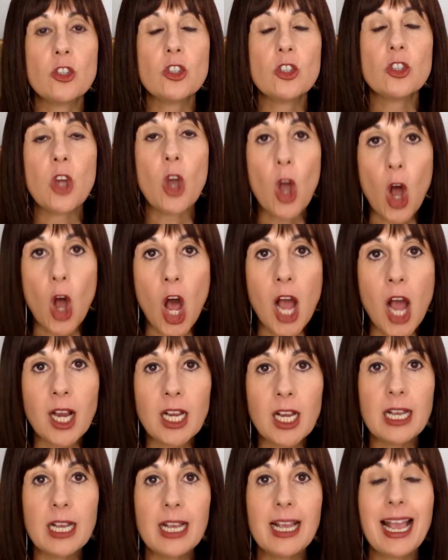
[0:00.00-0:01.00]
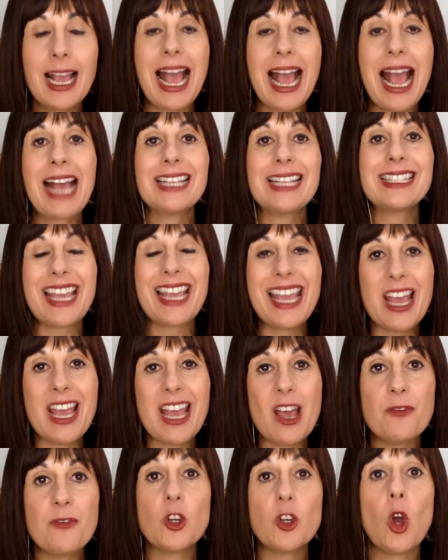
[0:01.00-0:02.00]
talk as
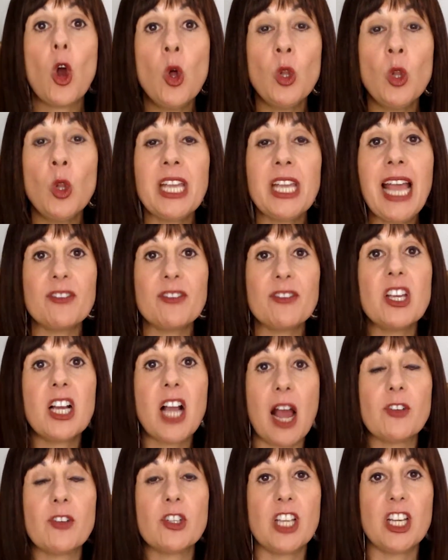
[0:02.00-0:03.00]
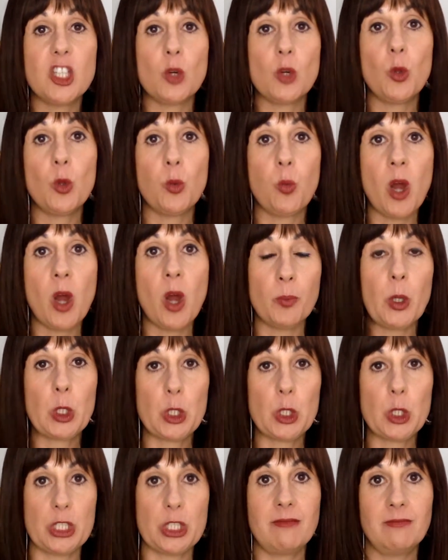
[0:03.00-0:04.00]
if you're only having a conversation with one
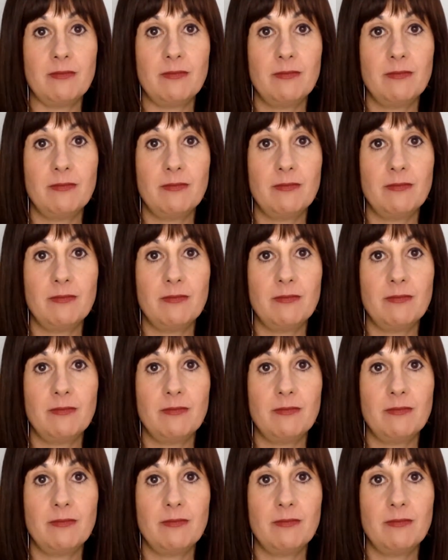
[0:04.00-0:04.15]
person.